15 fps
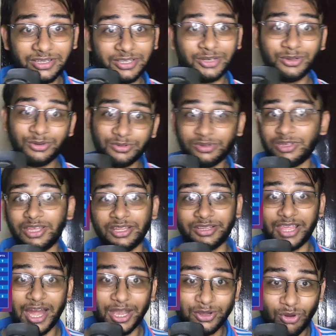
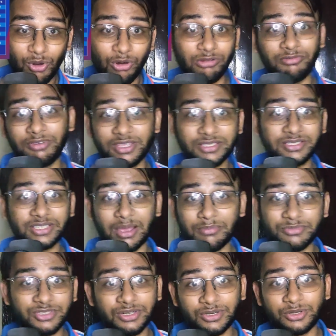That always
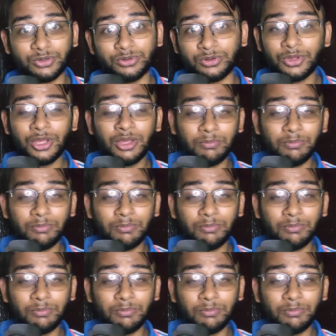comes into